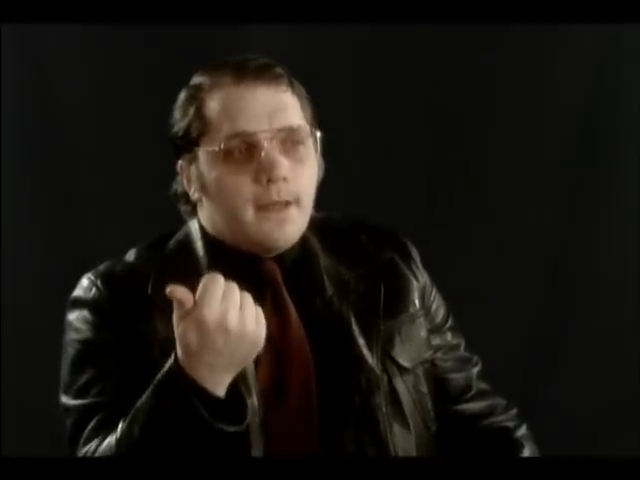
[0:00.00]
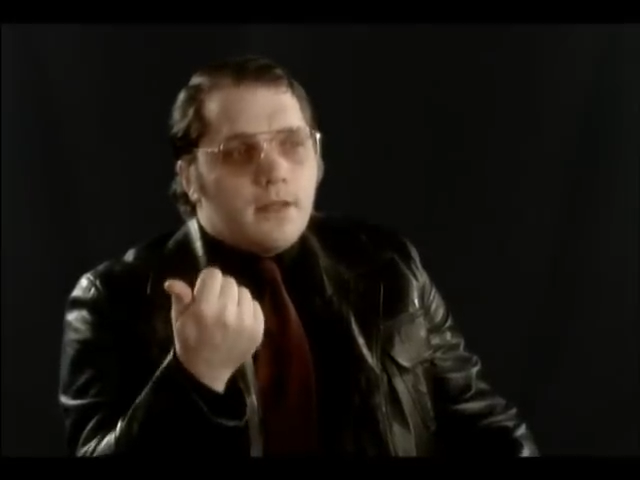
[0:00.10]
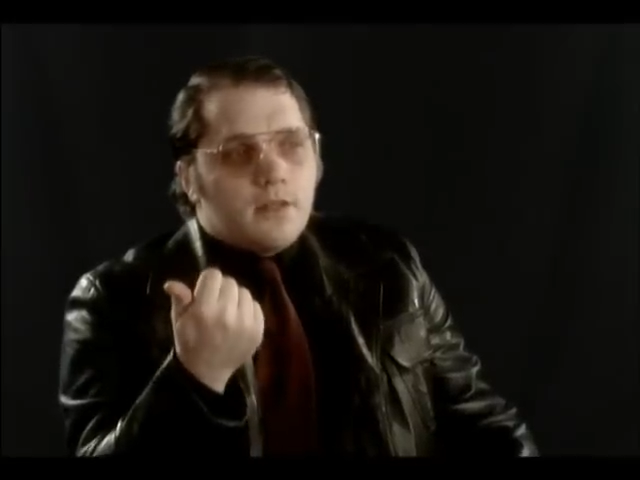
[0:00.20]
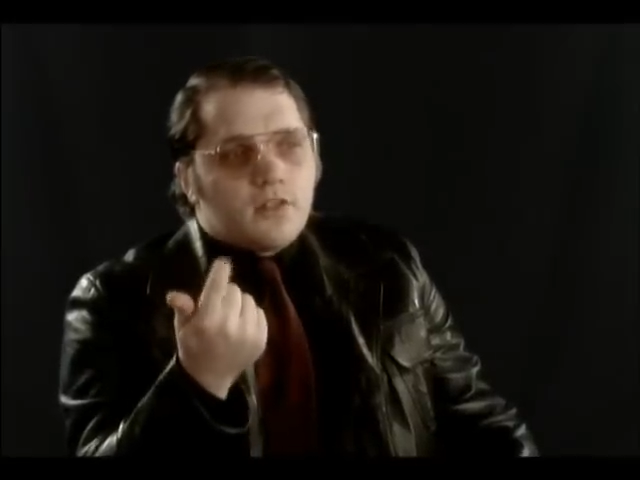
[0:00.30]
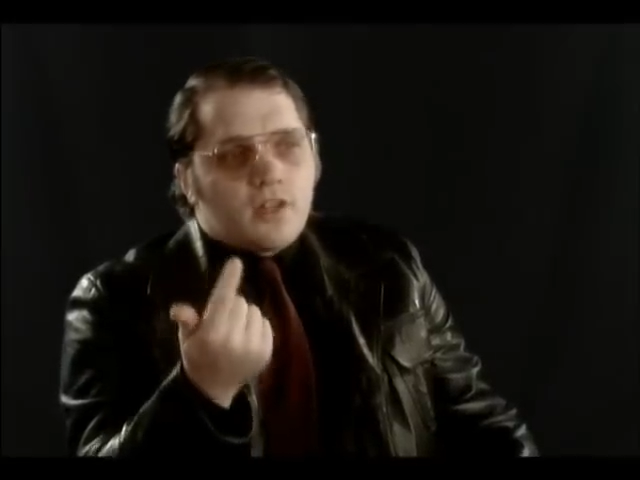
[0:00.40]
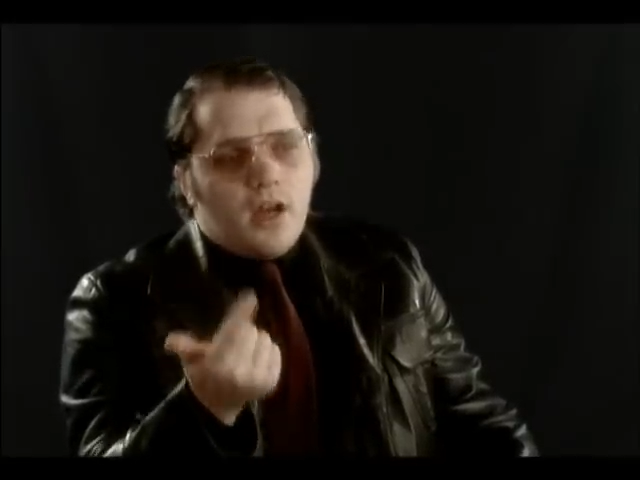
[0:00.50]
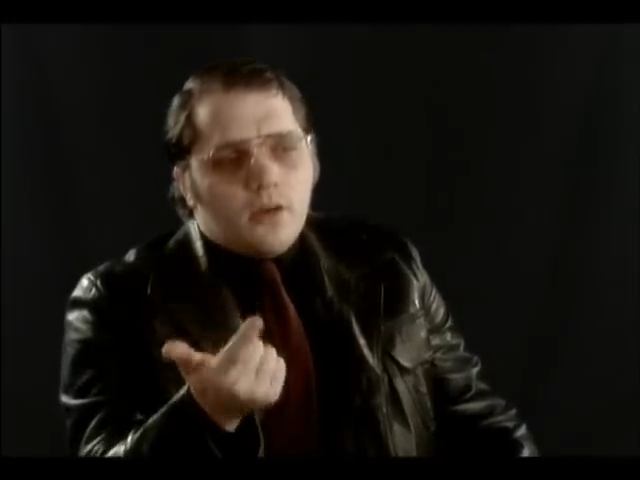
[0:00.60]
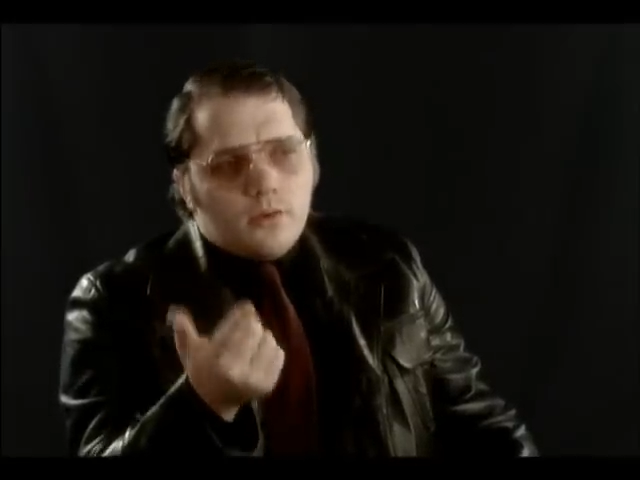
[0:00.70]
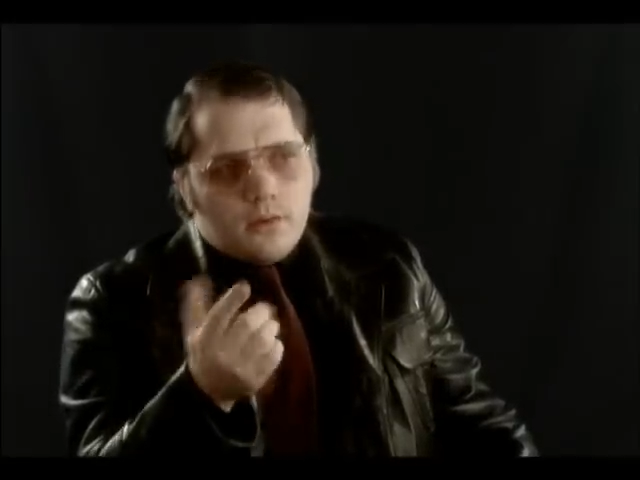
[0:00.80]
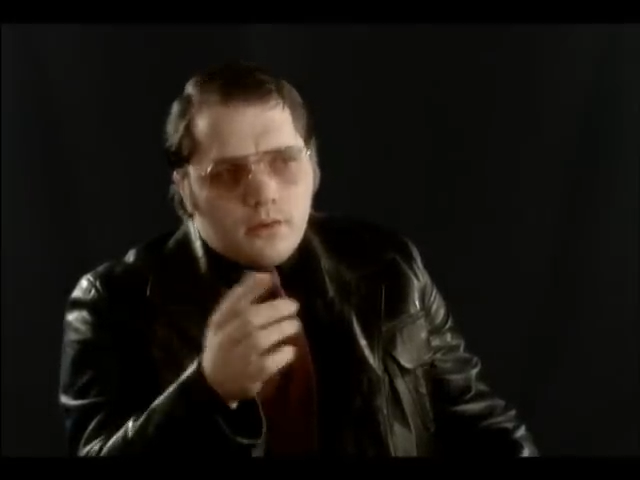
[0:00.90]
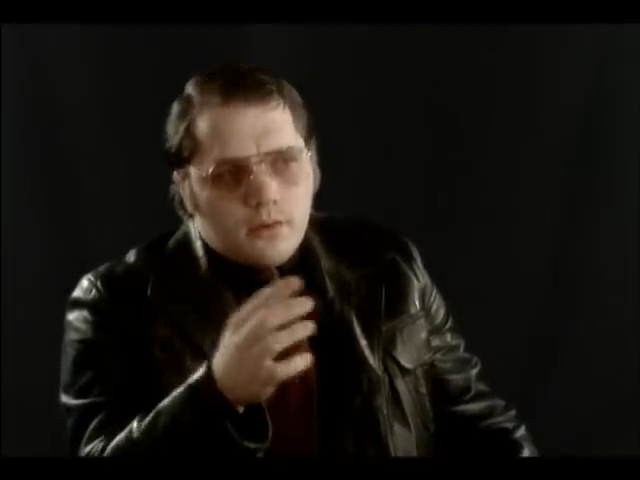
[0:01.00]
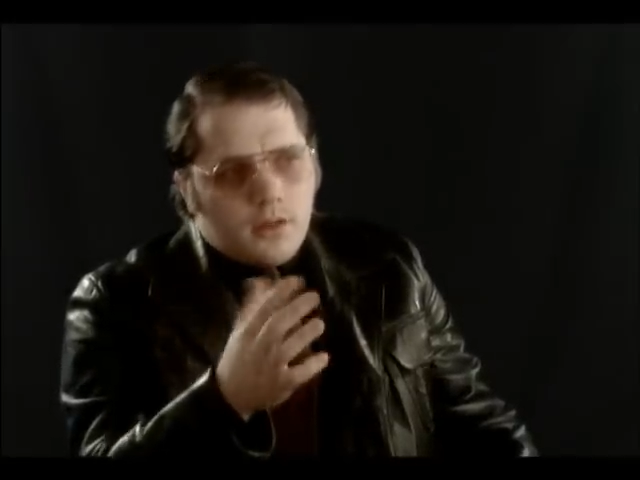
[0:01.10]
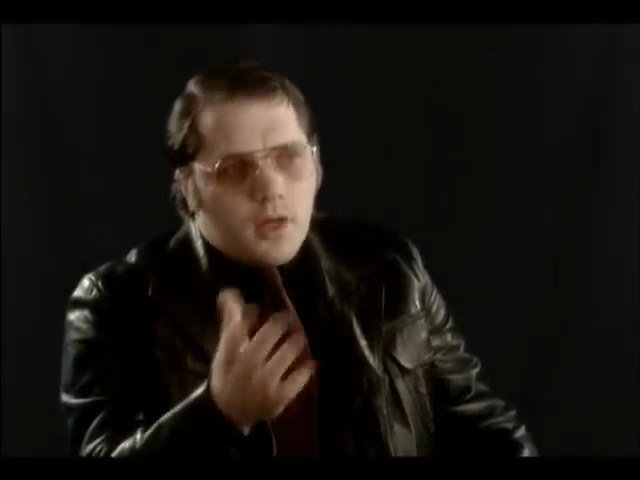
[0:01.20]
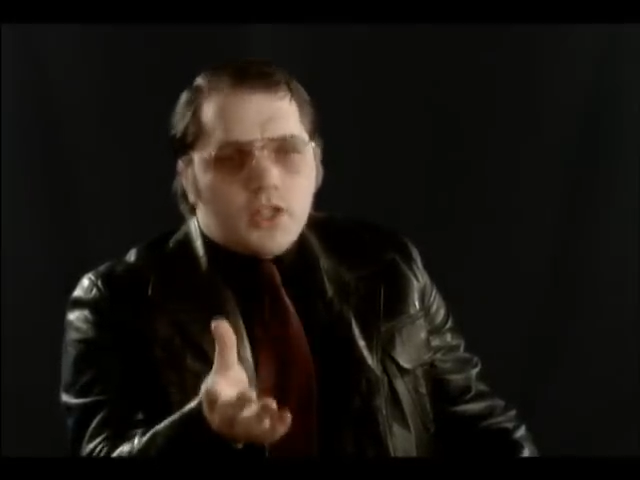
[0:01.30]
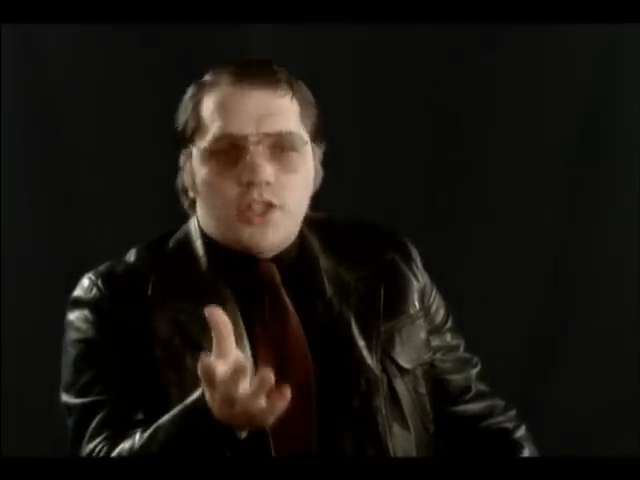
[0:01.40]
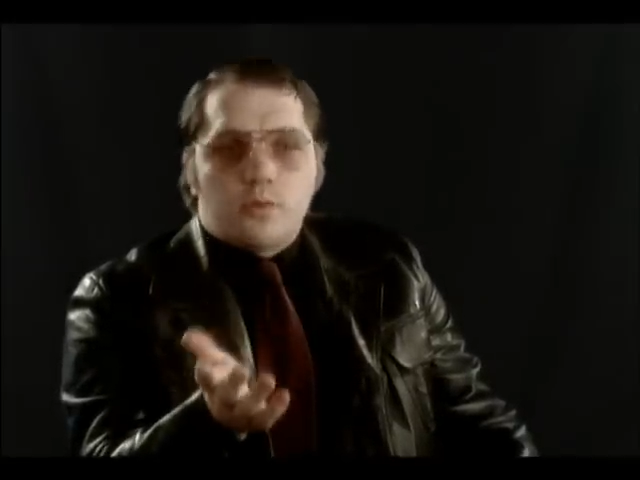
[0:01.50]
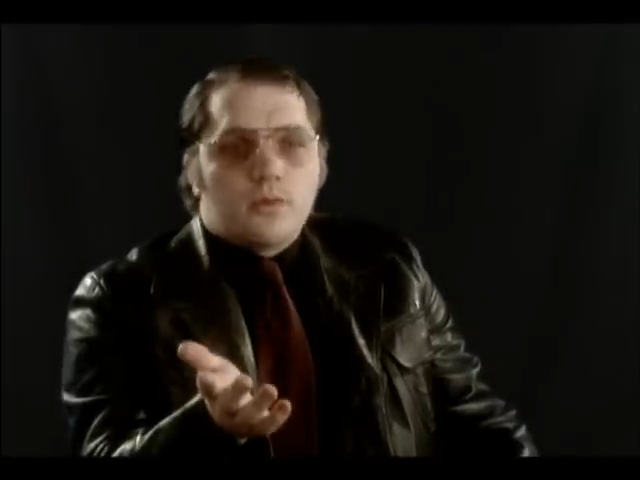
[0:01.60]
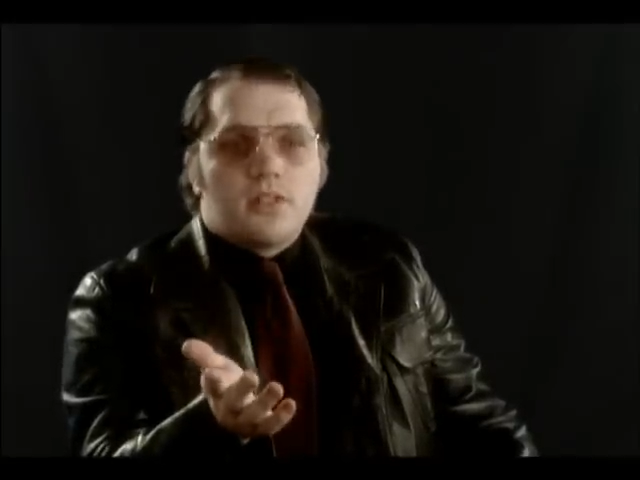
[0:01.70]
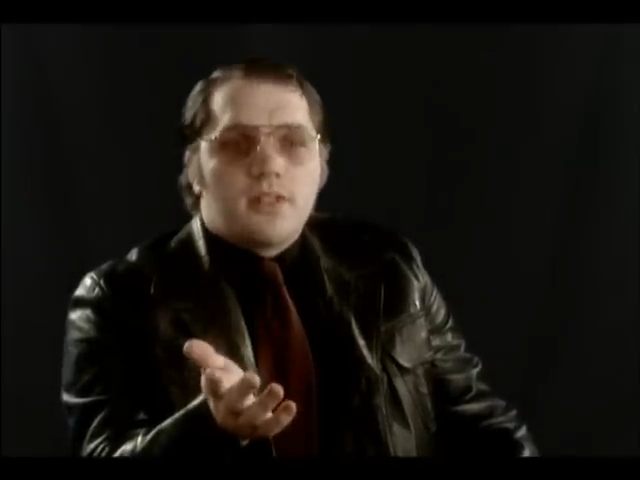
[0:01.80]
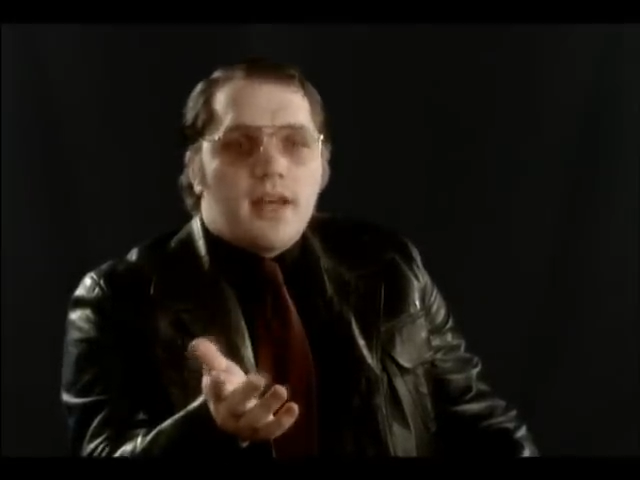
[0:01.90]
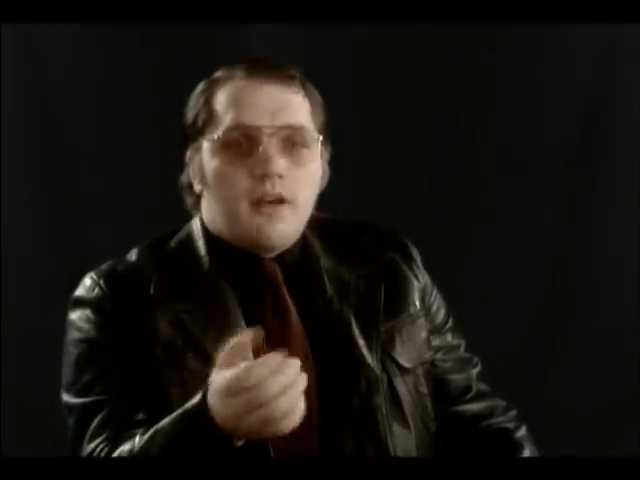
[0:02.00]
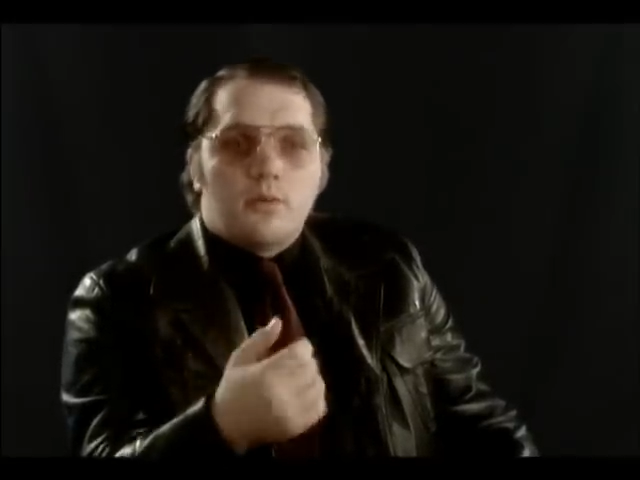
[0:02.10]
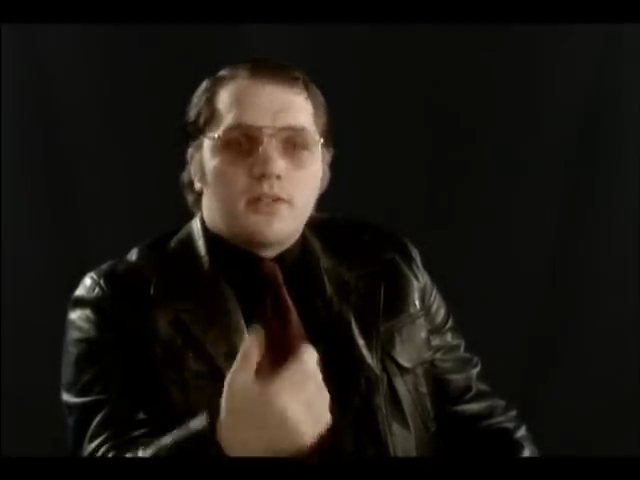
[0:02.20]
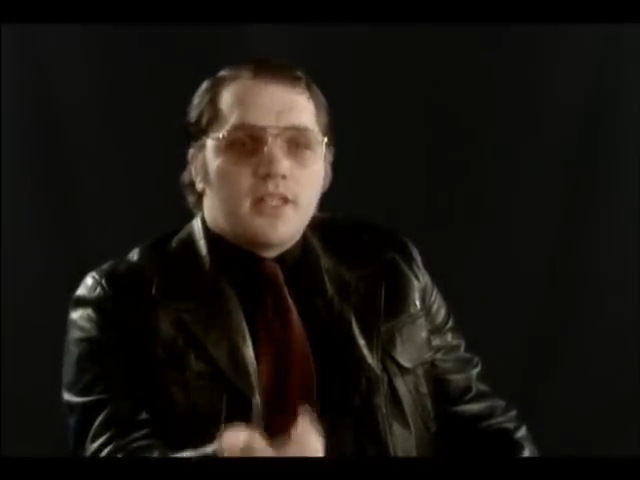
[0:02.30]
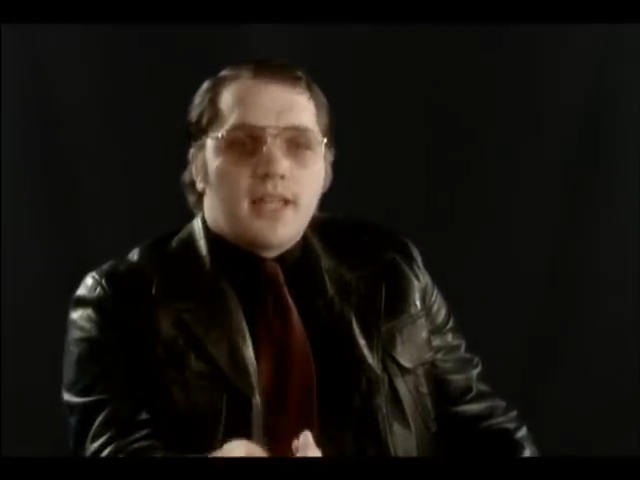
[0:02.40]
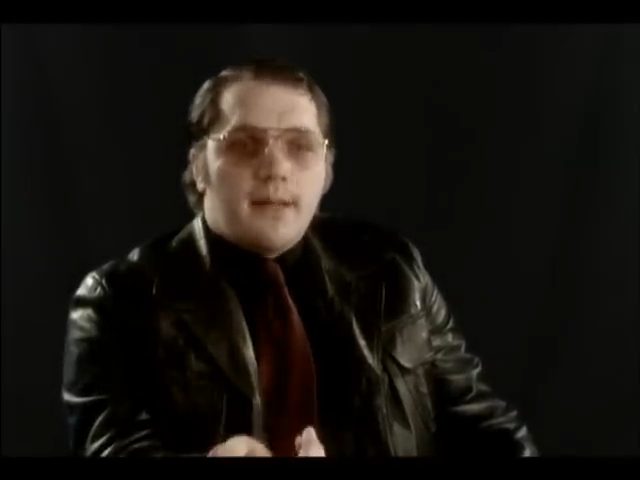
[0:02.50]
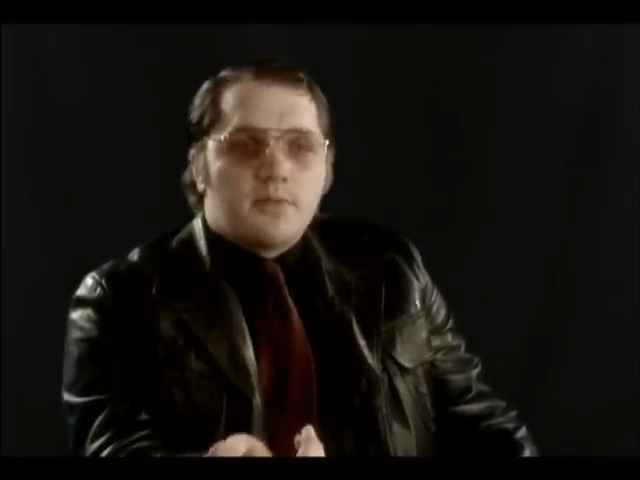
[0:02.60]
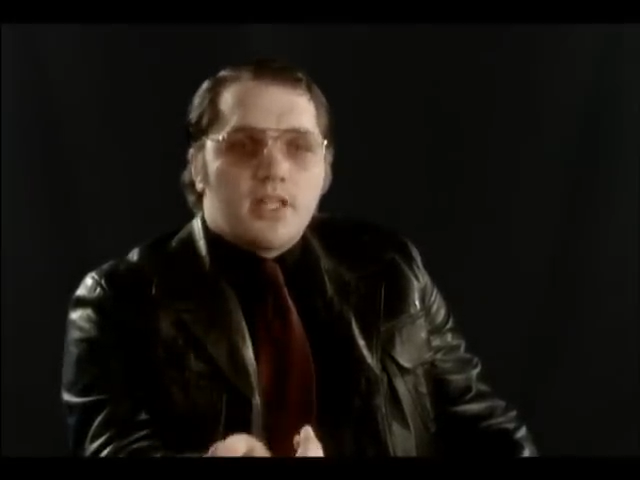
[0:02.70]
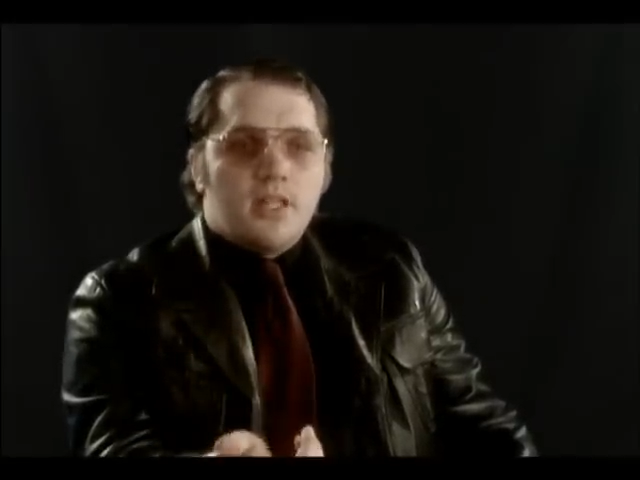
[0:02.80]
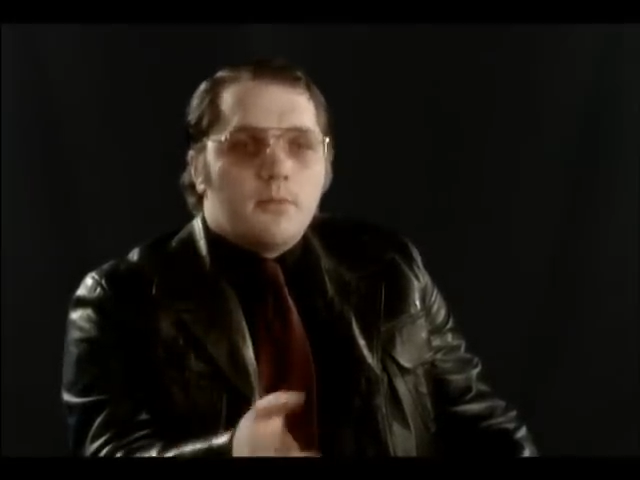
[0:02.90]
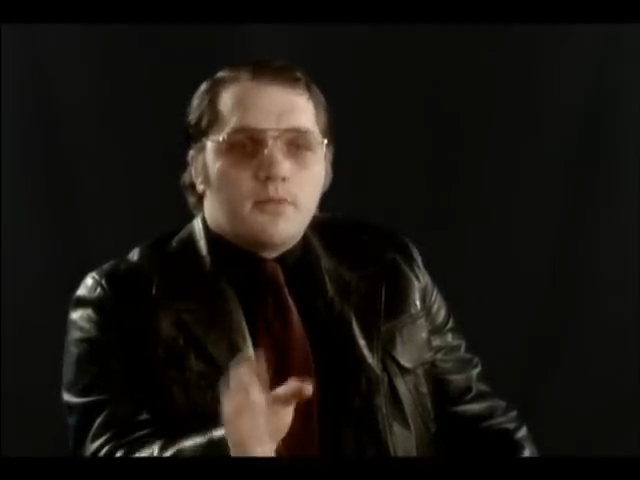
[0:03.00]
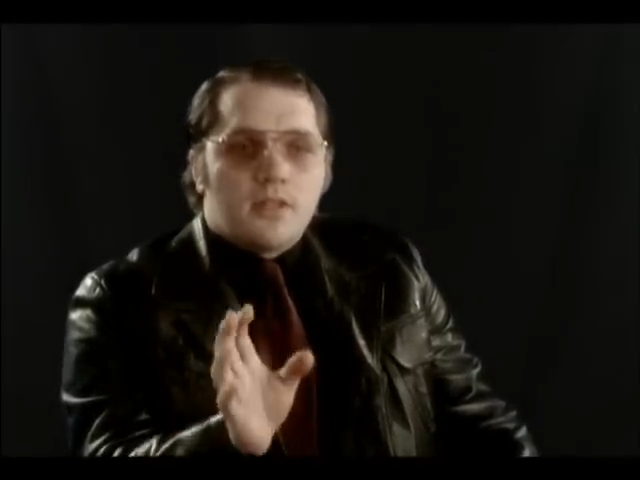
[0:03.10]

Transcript: So I just wanted that. I wanted to capture him.